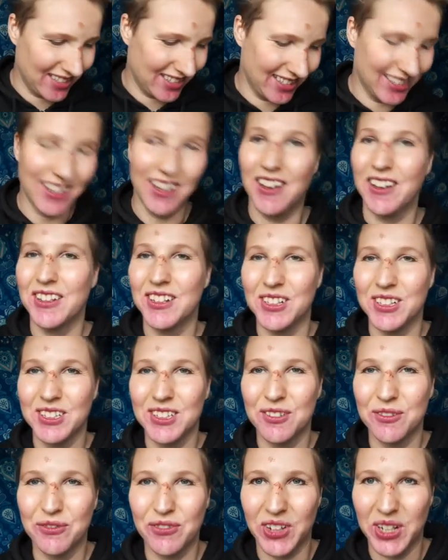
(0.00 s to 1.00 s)
Yeah, that's
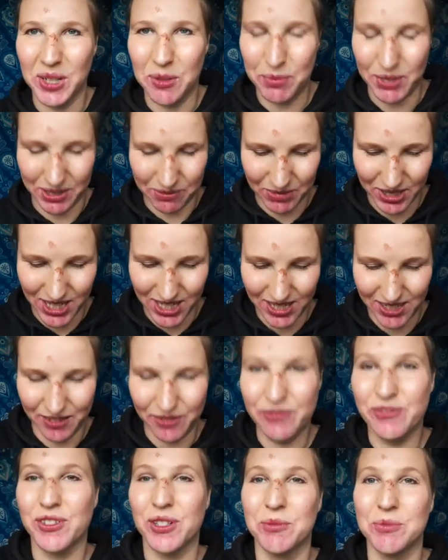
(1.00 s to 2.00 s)
the vibe I'm getting
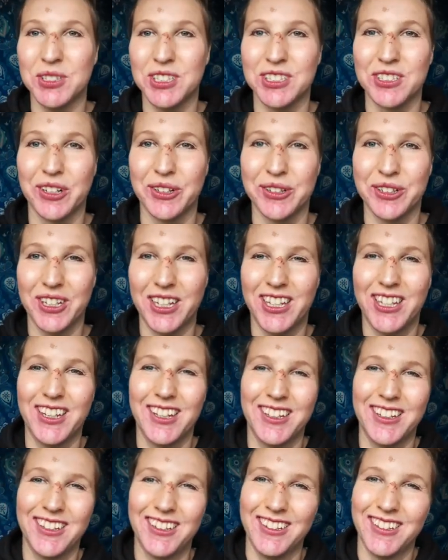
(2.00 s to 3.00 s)
from this look.
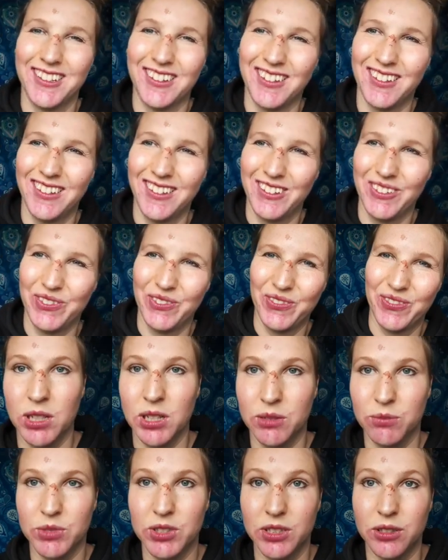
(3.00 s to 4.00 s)

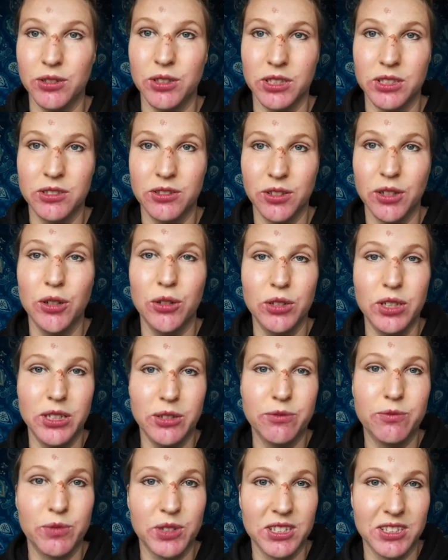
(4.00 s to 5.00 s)
I'm serious though,
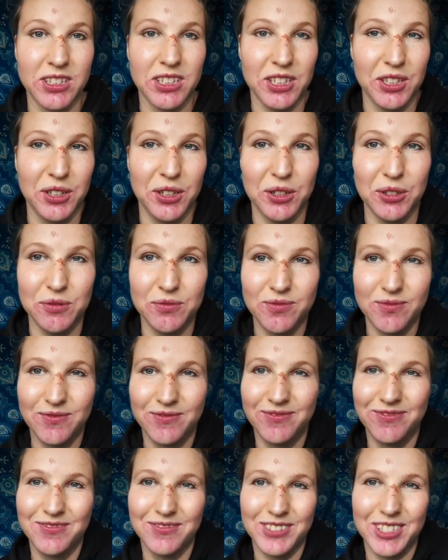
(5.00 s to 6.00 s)
leave Britney alone.
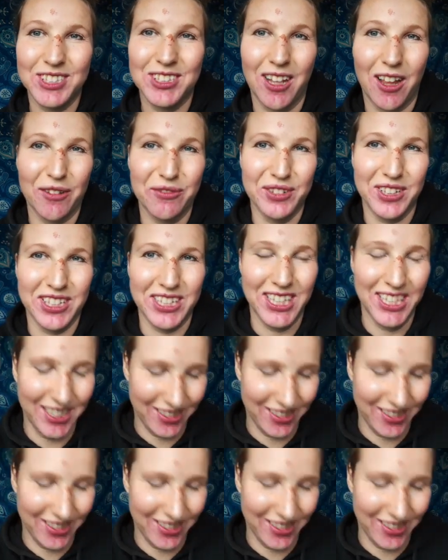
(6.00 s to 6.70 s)
She's lovely.